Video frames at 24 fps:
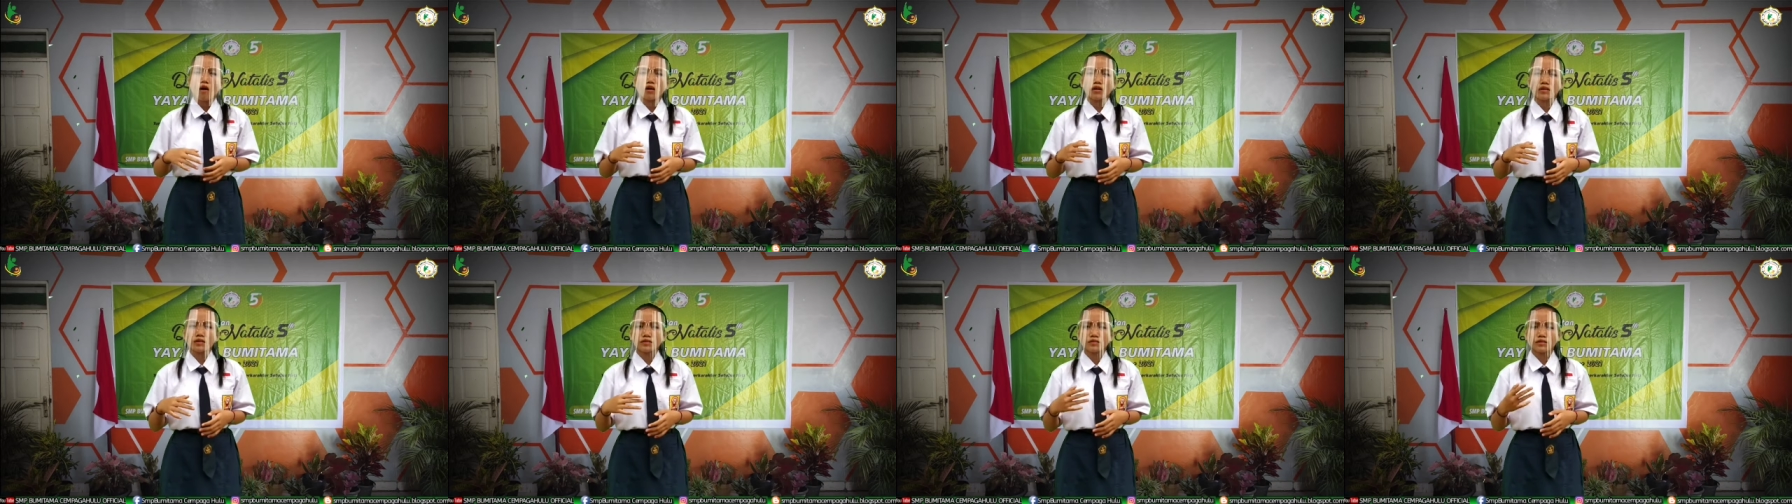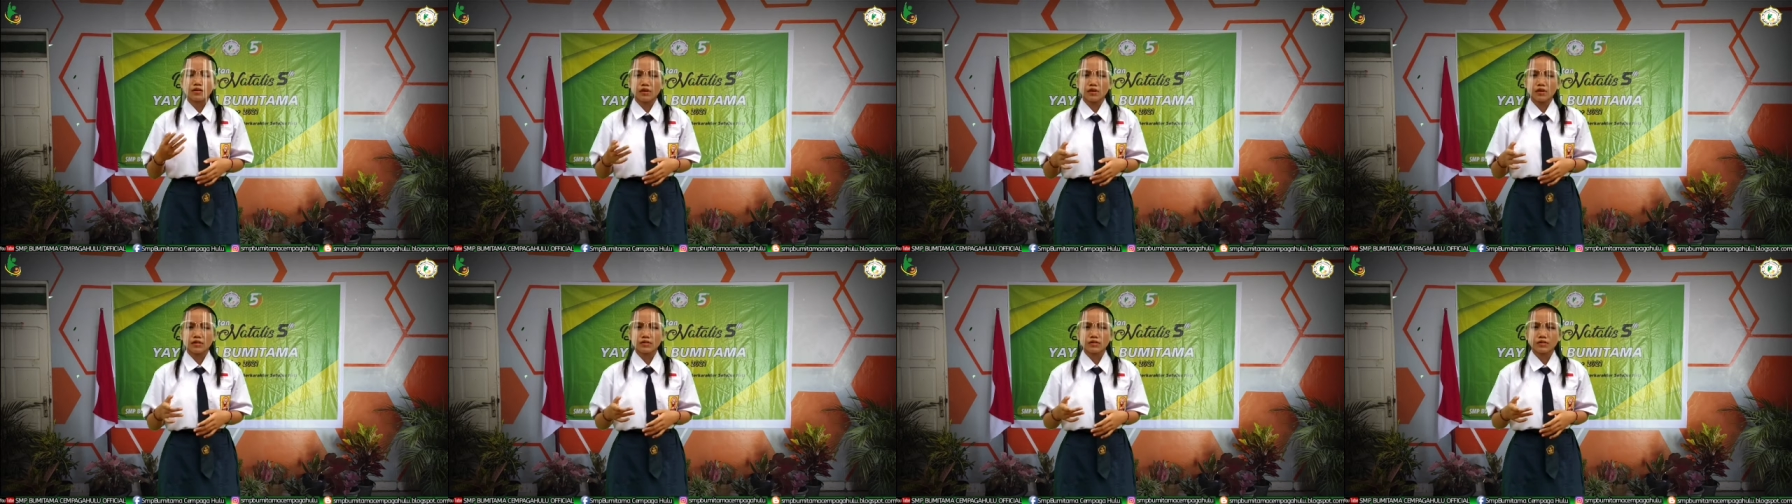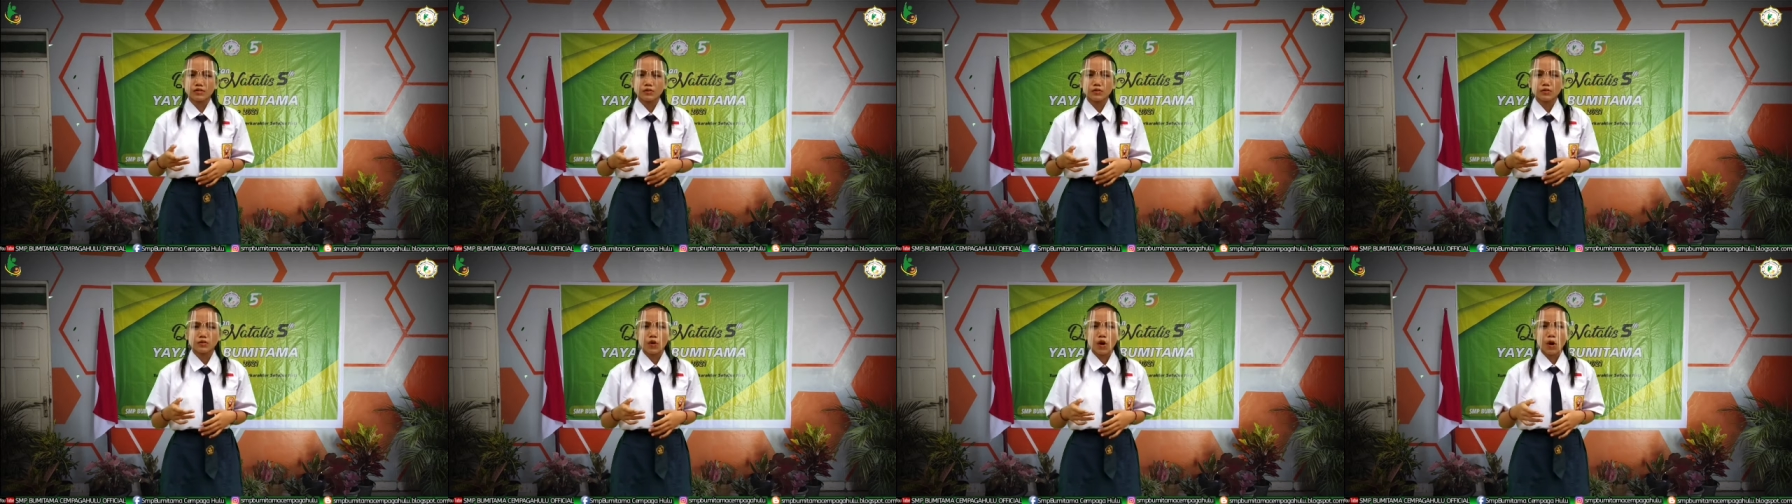or
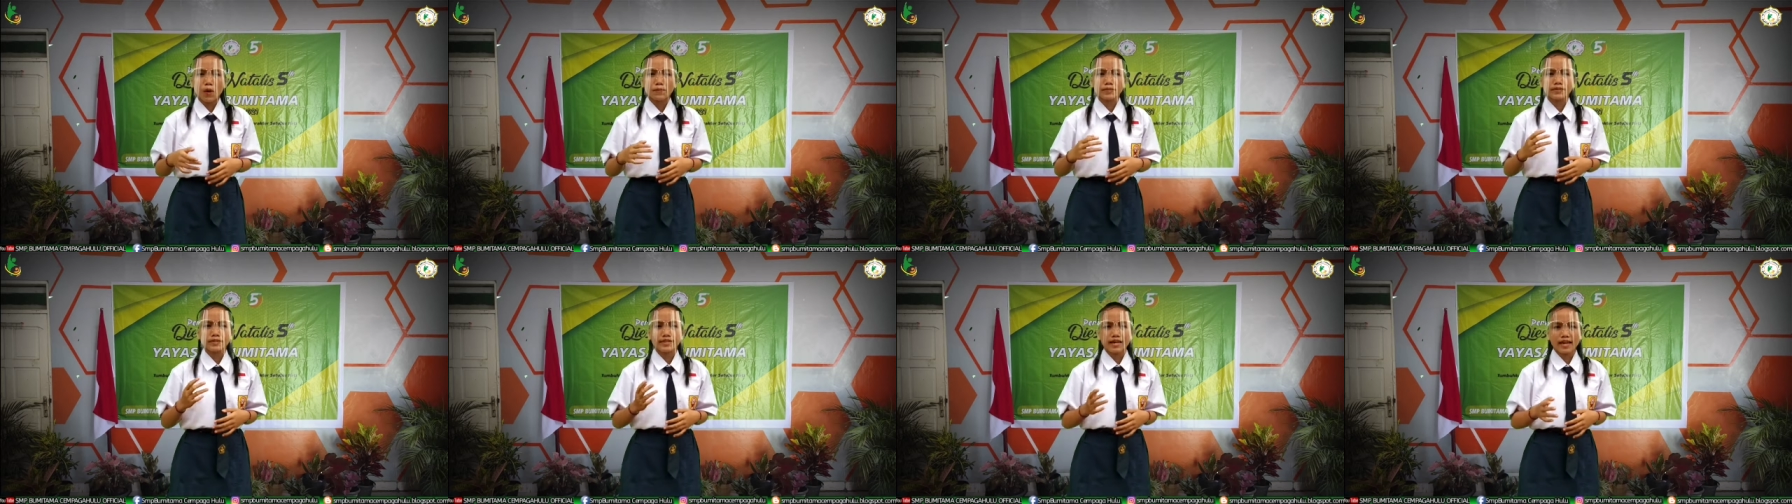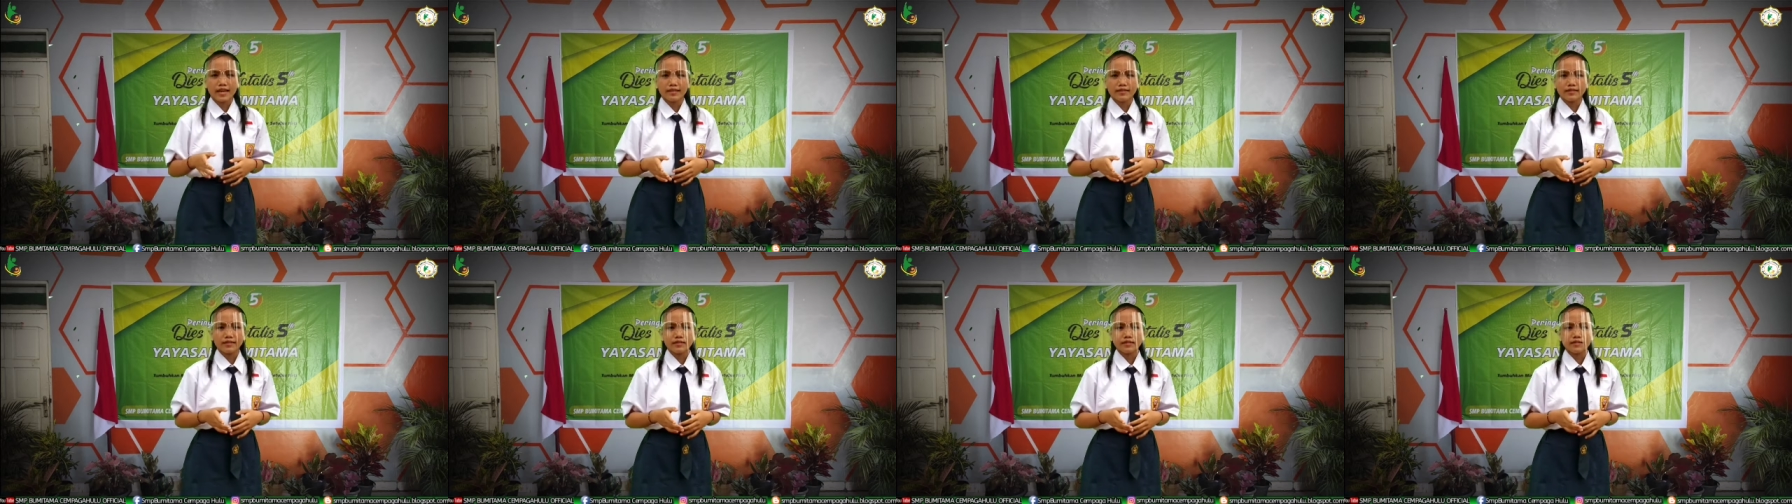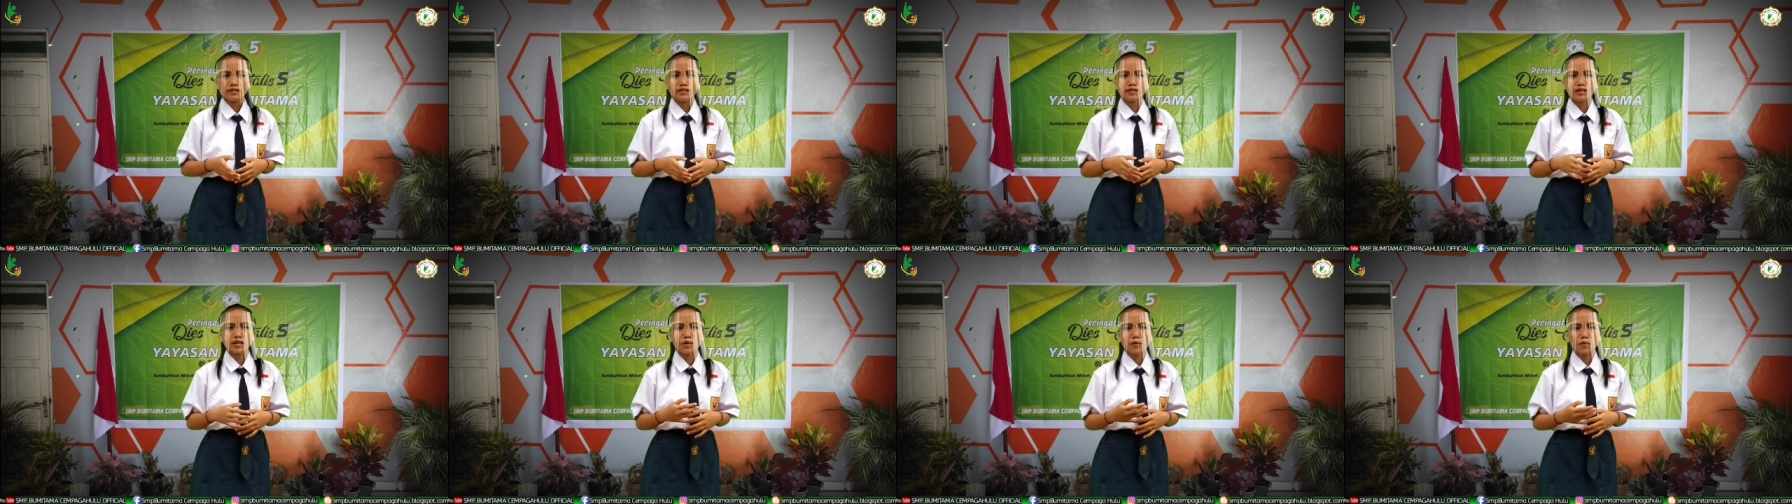those who obtain
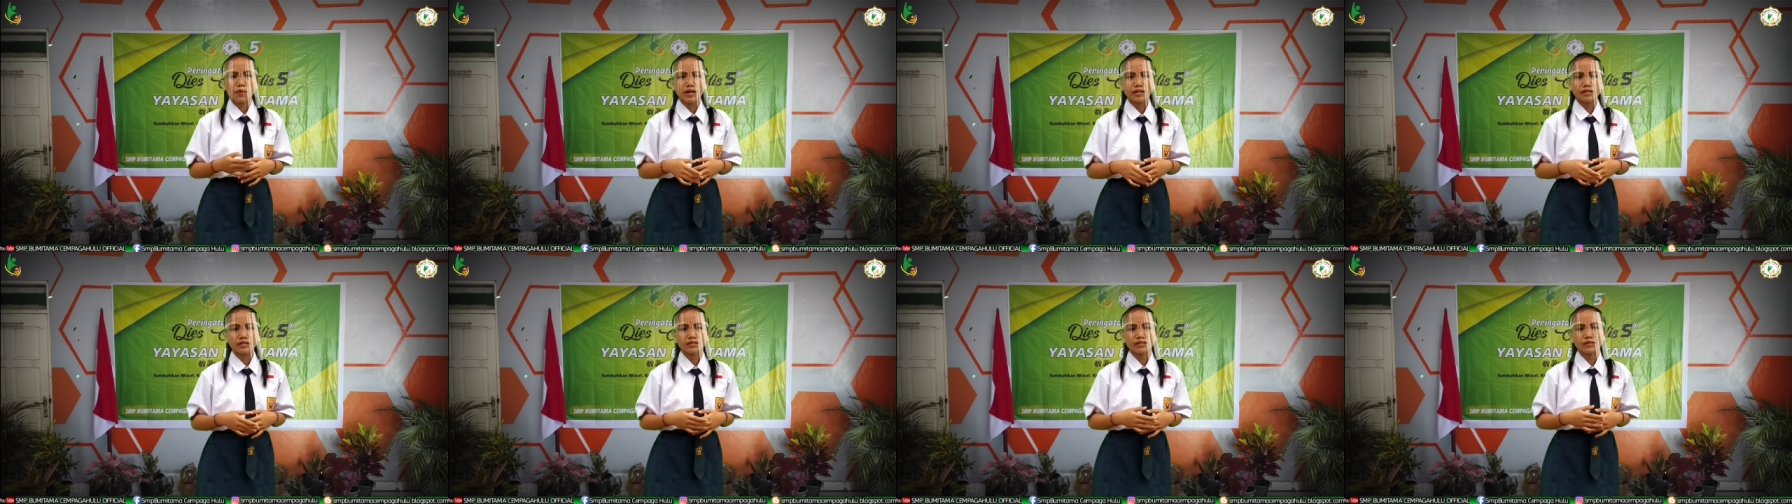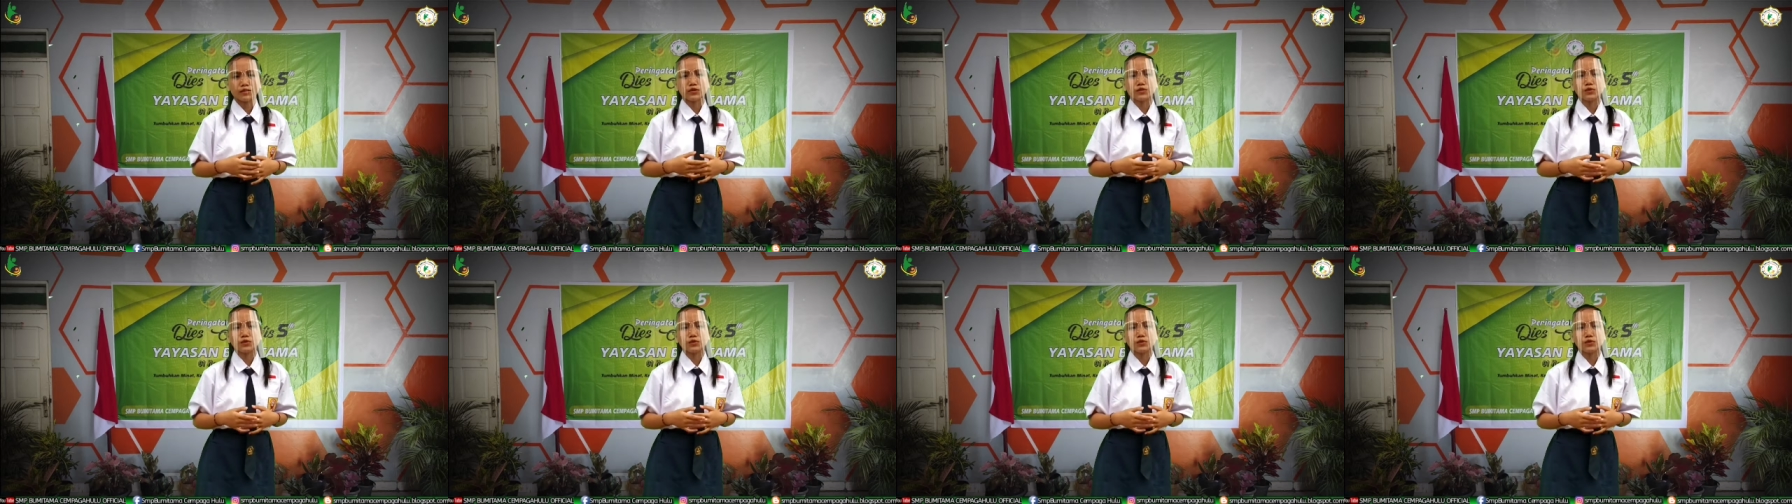reward